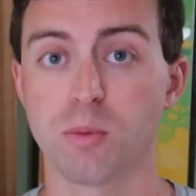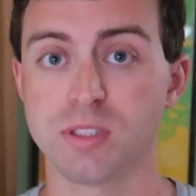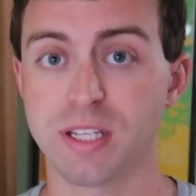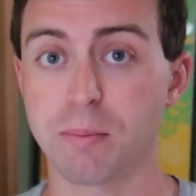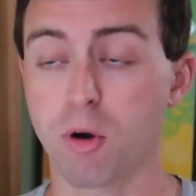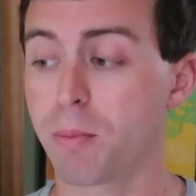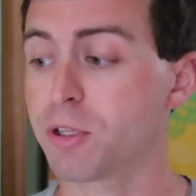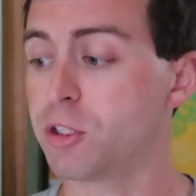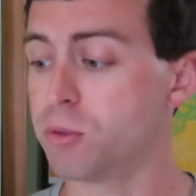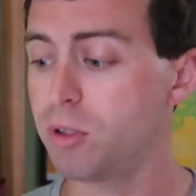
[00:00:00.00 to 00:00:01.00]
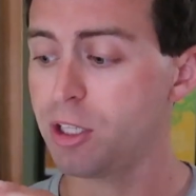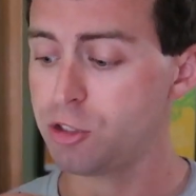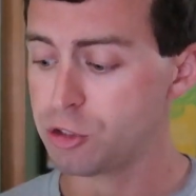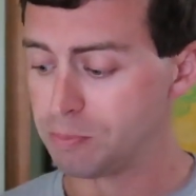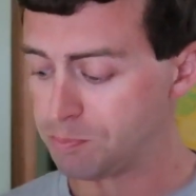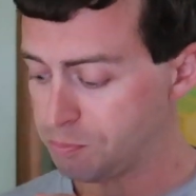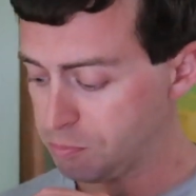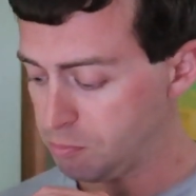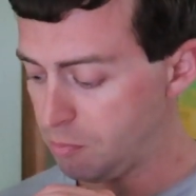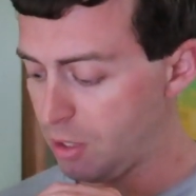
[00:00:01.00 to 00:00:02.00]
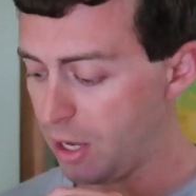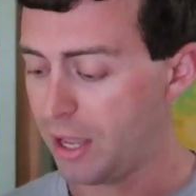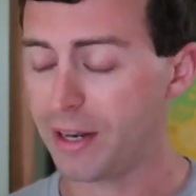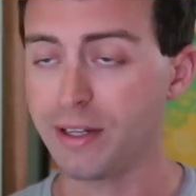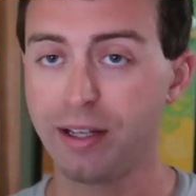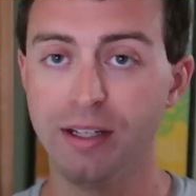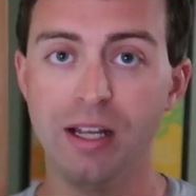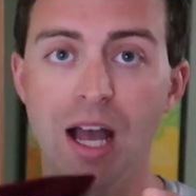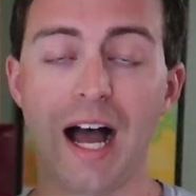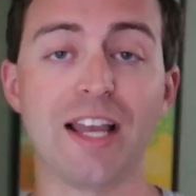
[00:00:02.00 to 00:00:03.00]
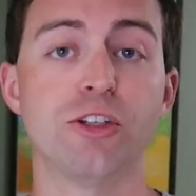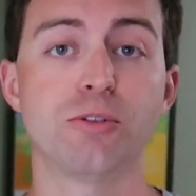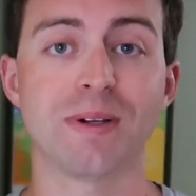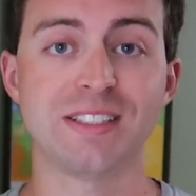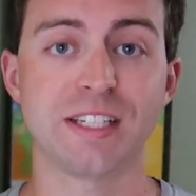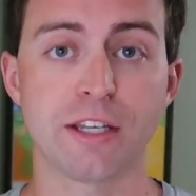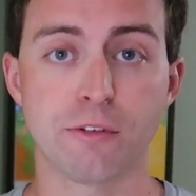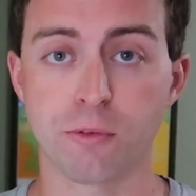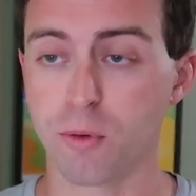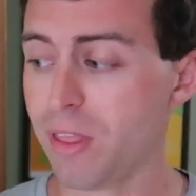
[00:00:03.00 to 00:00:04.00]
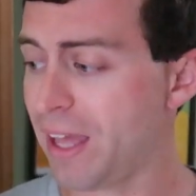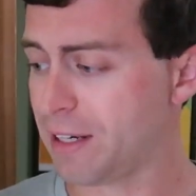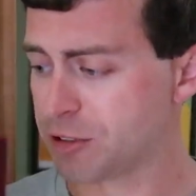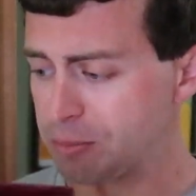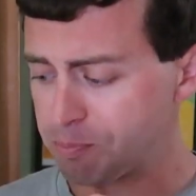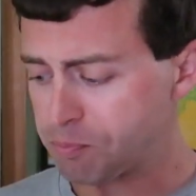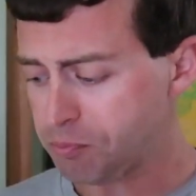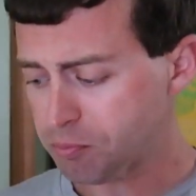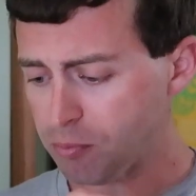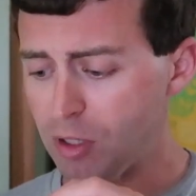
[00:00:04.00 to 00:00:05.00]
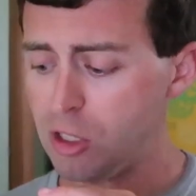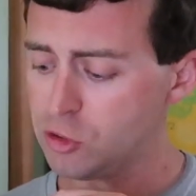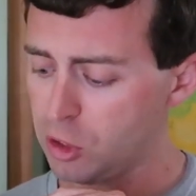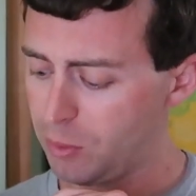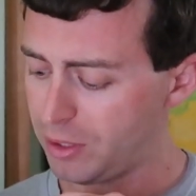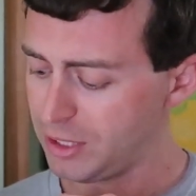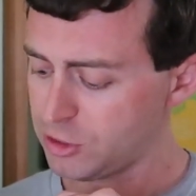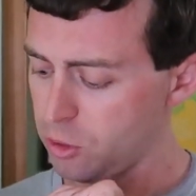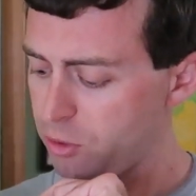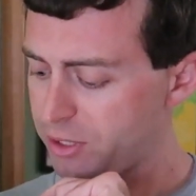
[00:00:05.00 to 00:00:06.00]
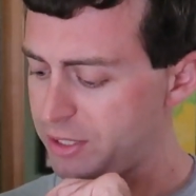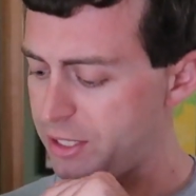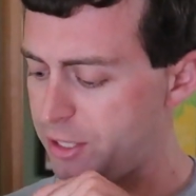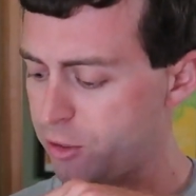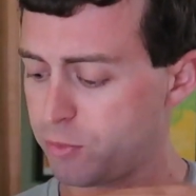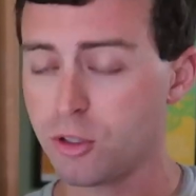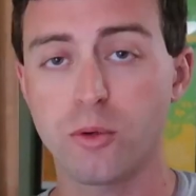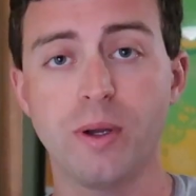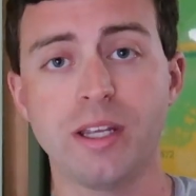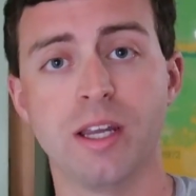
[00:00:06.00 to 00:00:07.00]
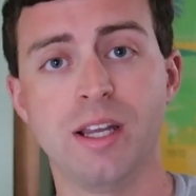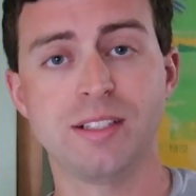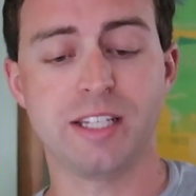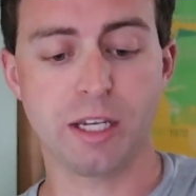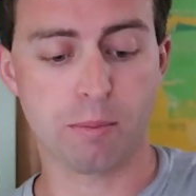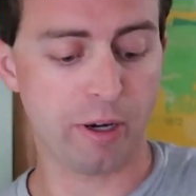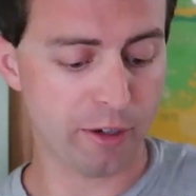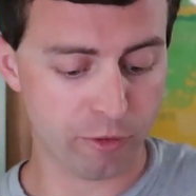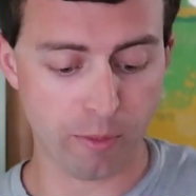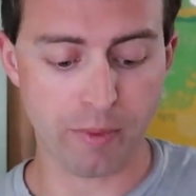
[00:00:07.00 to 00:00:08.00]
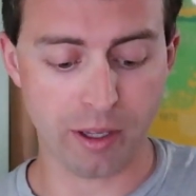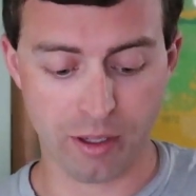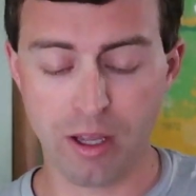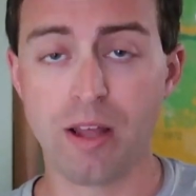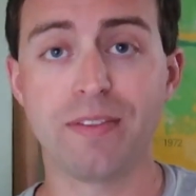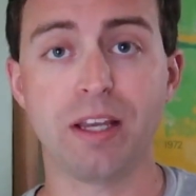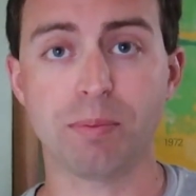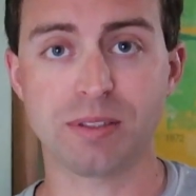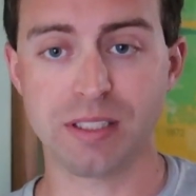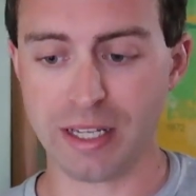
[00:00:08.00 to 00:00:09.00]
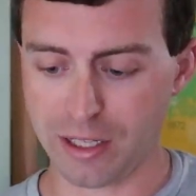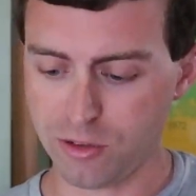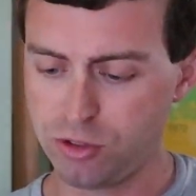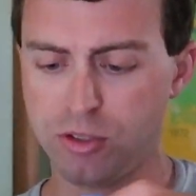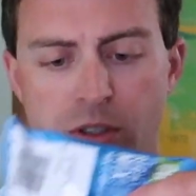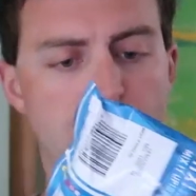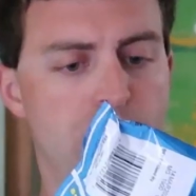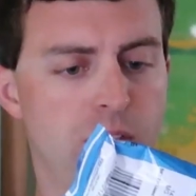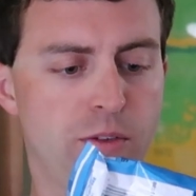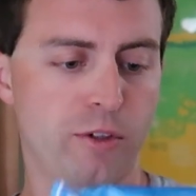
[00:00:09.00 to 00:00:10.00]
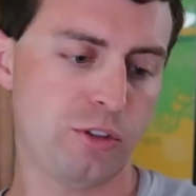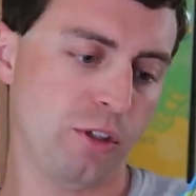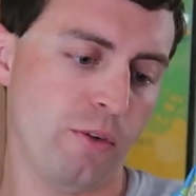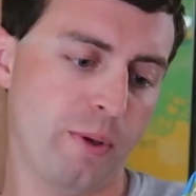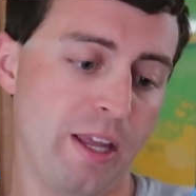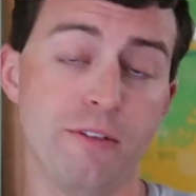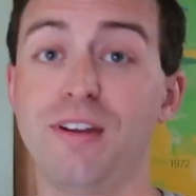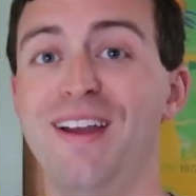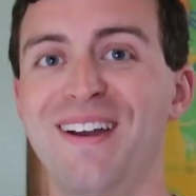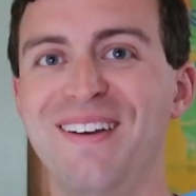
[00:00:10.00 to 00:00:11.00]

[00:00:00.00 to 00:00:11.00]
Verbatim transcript: there was a barbecue lunch, and I used my ticket for that. So let's go look into here real quick, take a break from the ups and downs. First off, we have